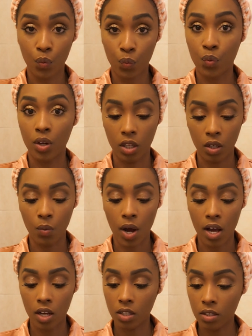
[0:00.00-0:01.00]
really
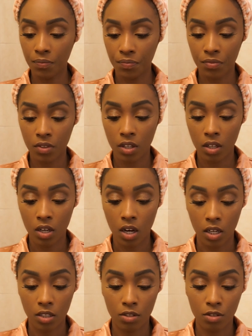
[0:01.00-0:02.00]
well,
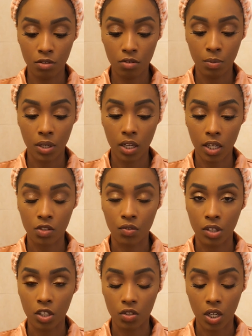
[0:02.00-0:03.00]
but it gets
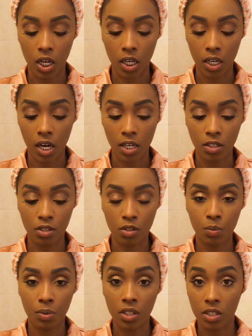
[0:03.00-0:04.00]
really dry, I do
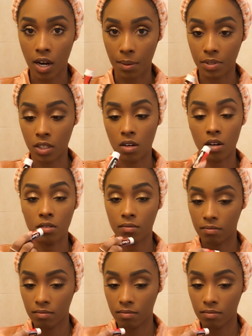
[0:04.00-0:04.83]
put chapstick on.